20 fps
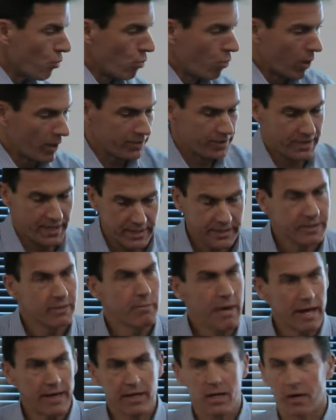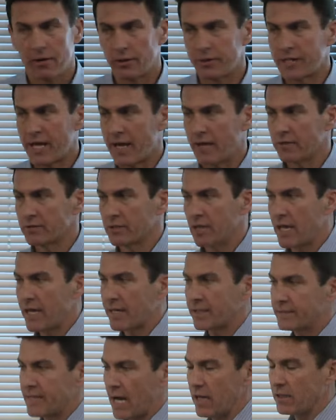what this and many other tales
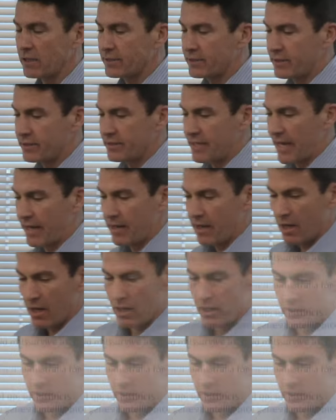like it tell us is that